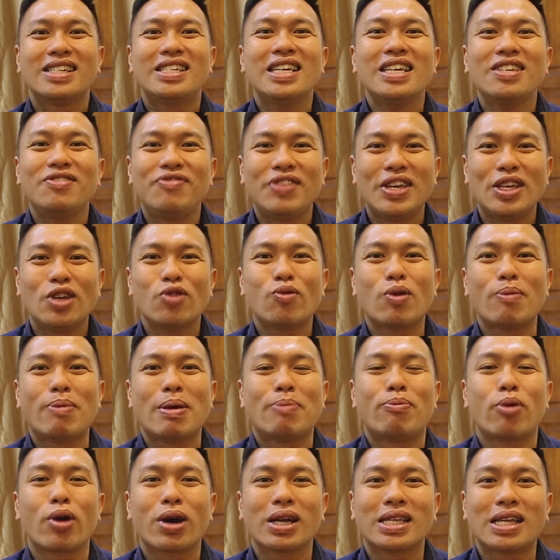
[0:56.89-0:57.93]
This video will be
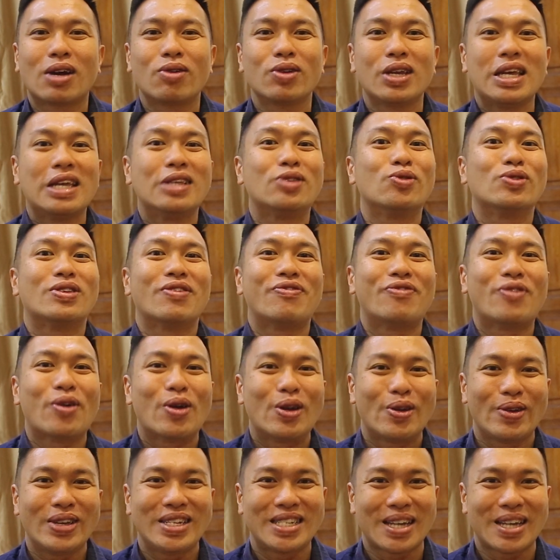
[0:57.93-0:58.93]
broken down into the following